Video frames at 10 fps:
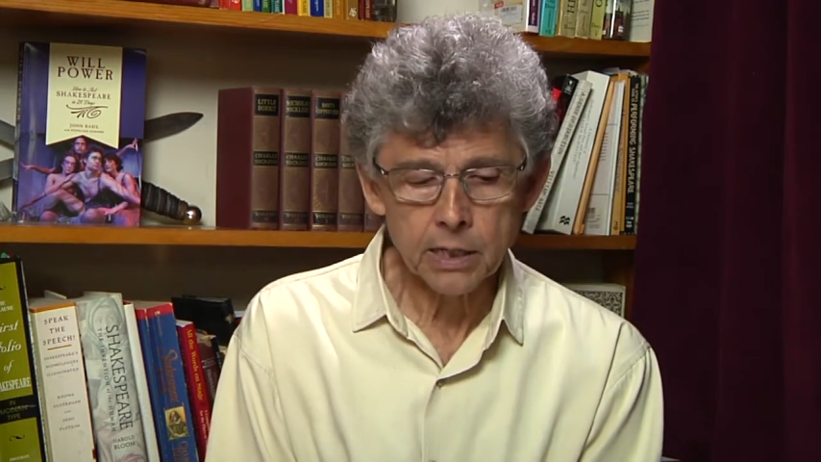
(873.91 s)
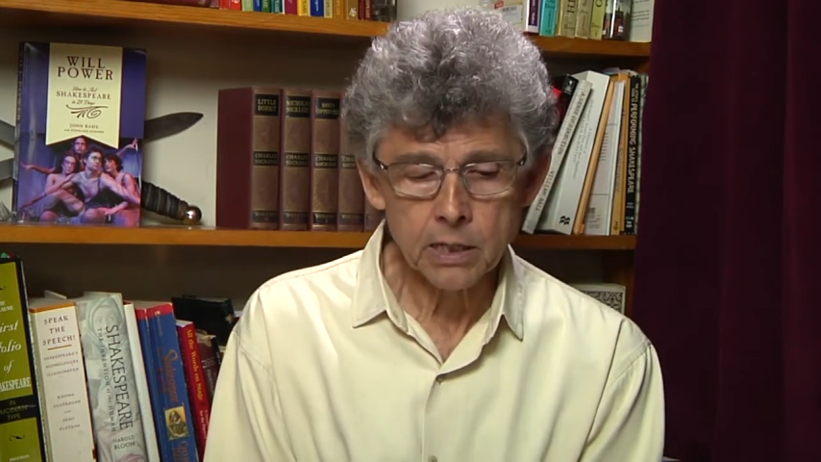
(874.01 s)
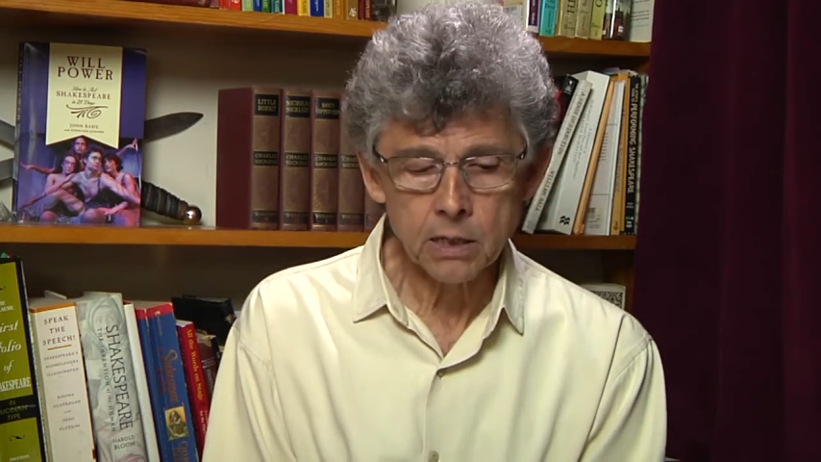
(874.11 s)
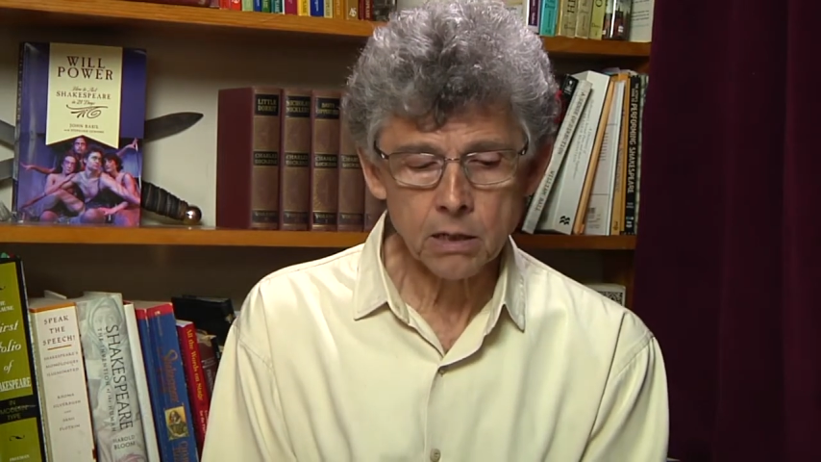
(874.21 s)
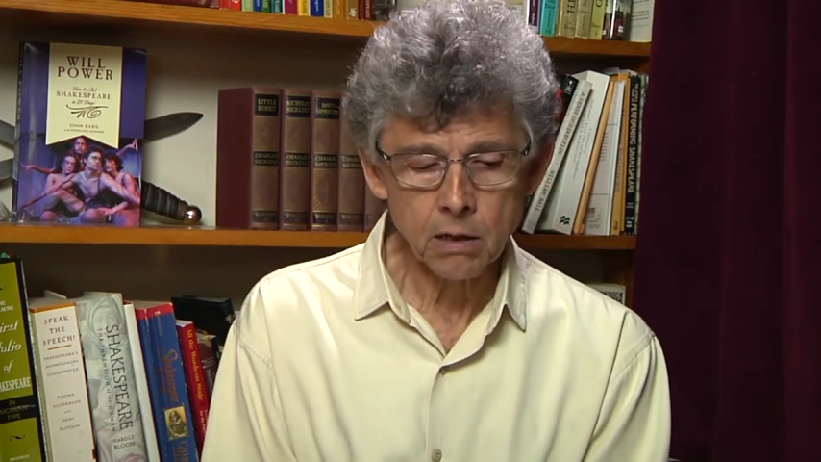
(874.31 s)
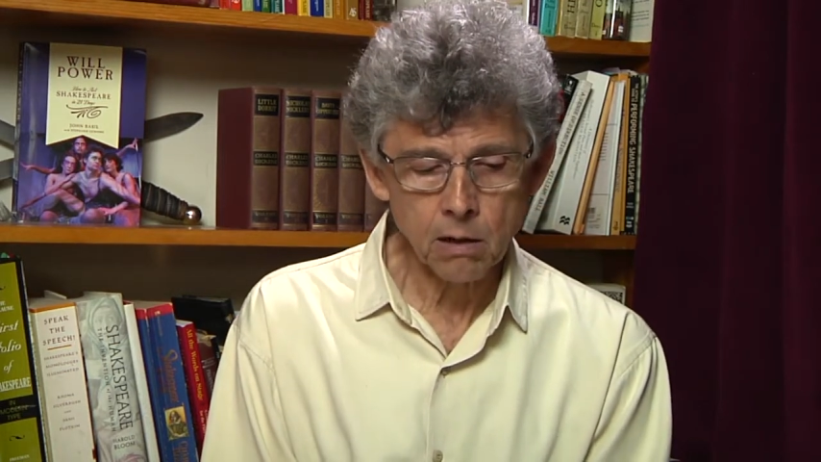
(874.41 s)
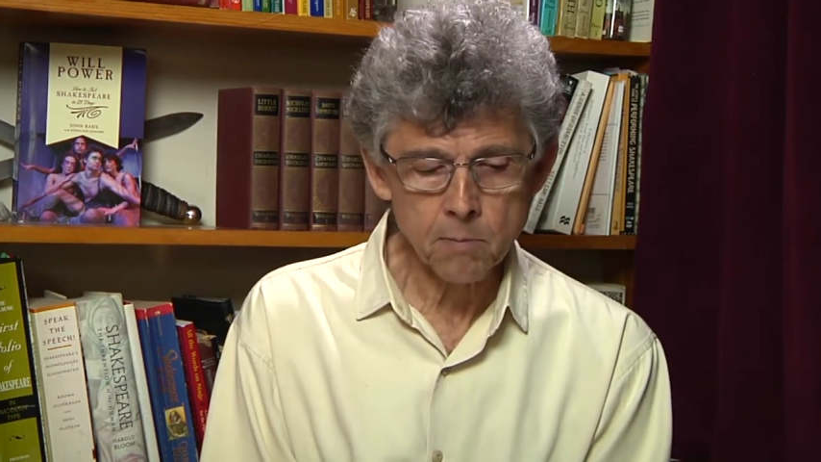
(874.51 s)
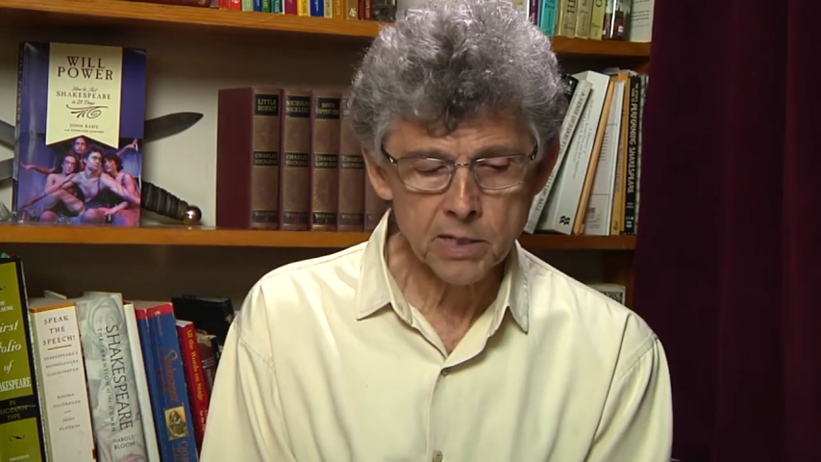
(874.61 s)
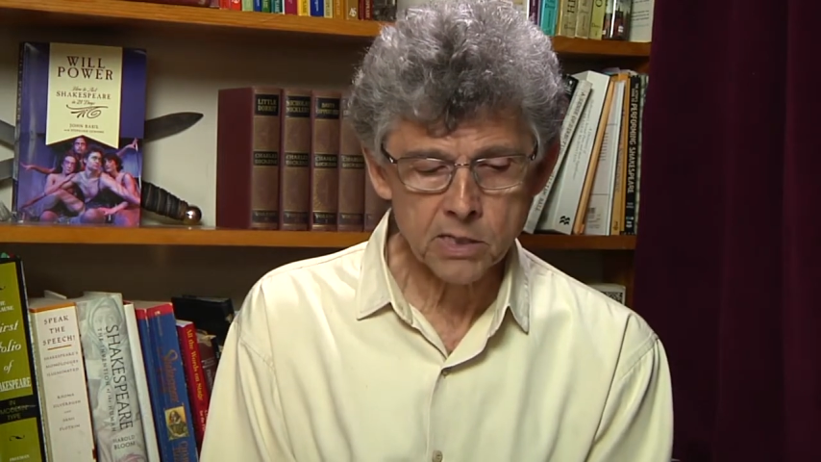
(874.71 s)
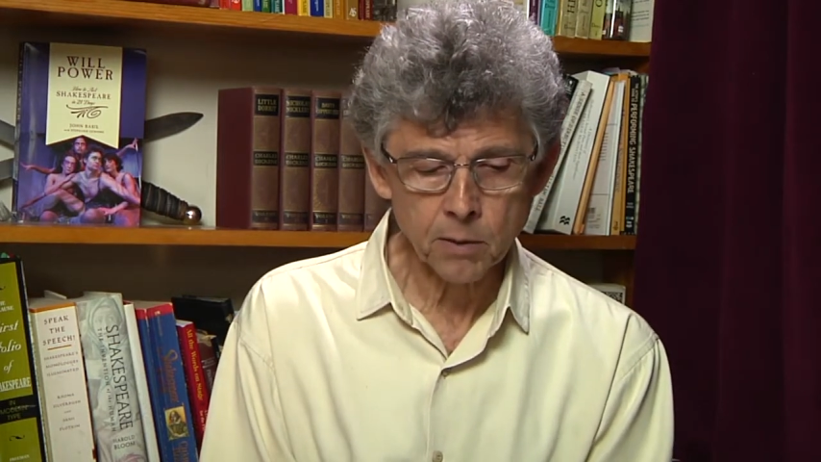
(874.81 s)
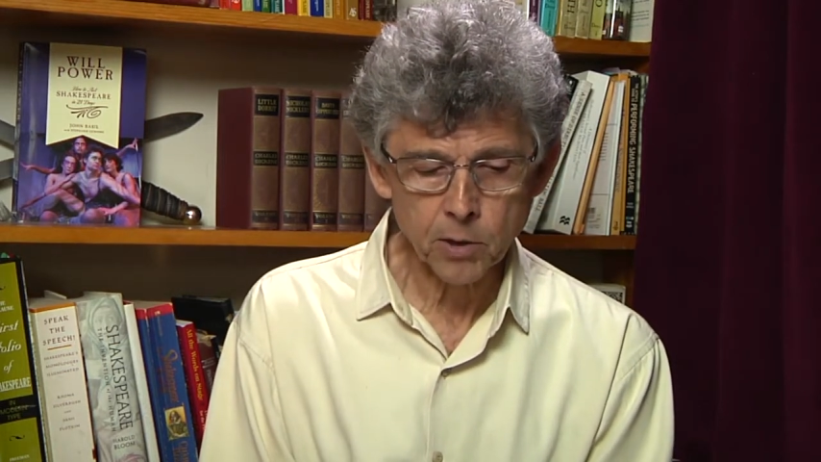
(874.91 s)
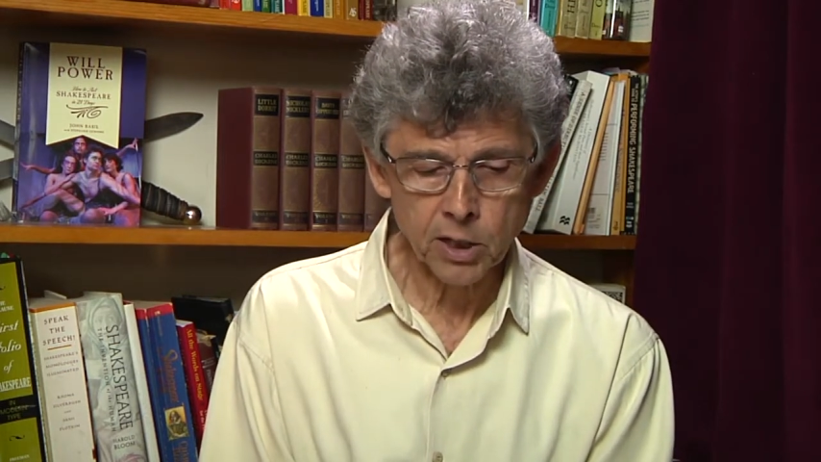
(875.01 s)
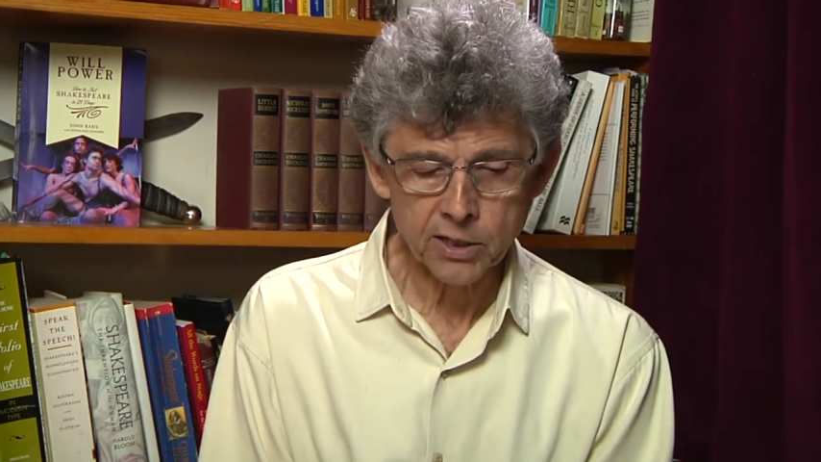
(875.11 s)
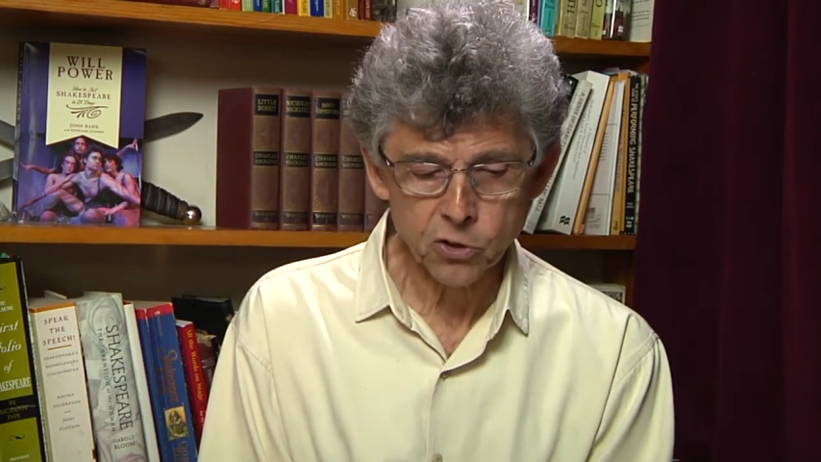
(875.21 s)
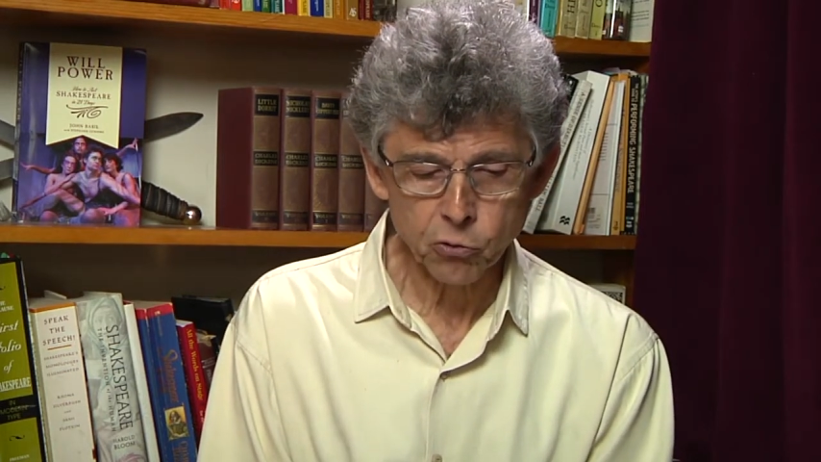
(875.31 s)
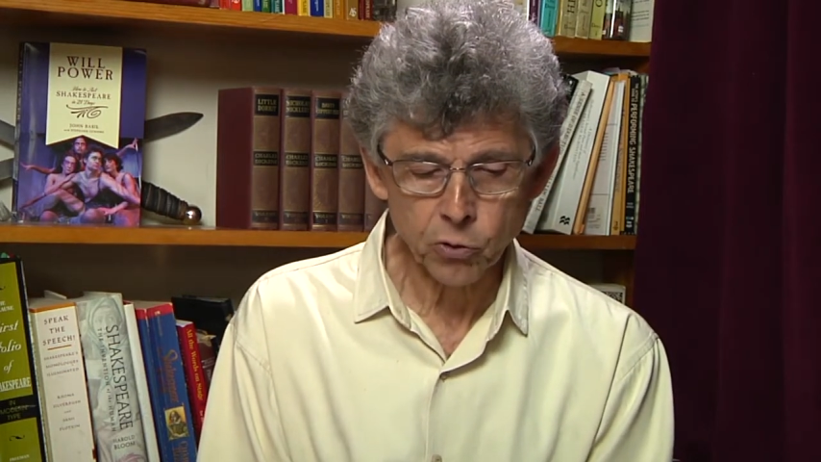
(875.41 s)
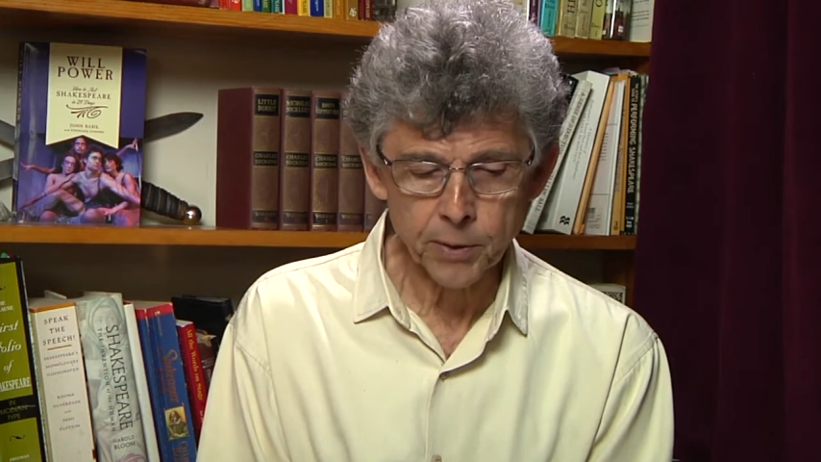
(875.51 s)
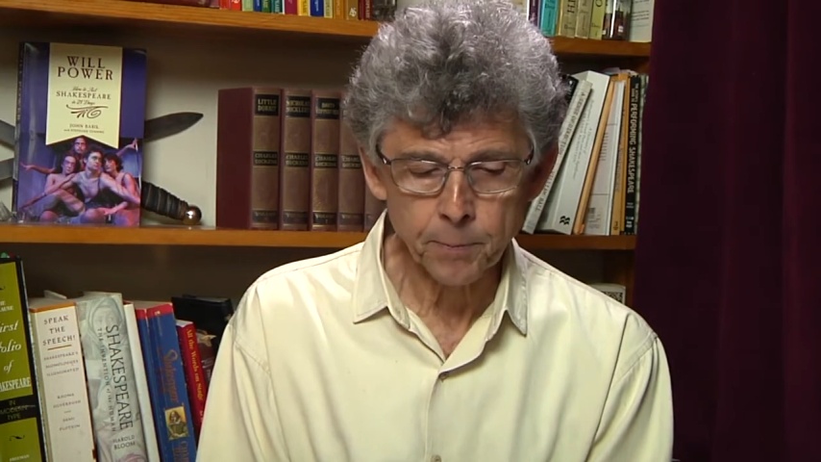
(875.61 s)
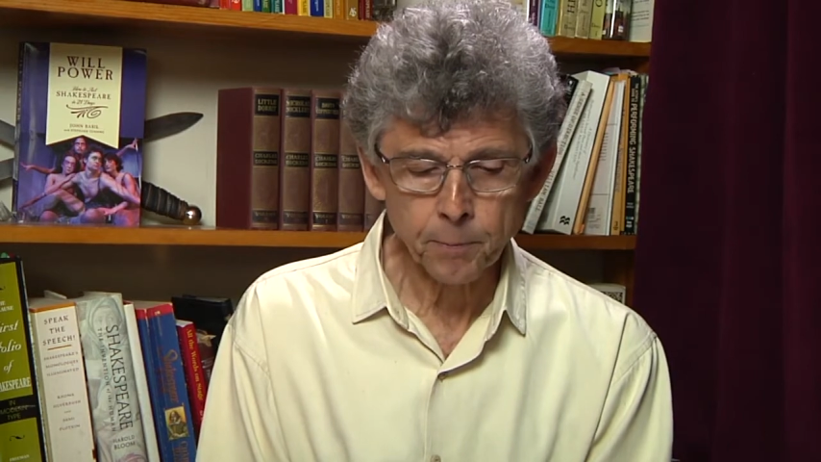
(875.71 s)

in A Midsummer Night's Dream.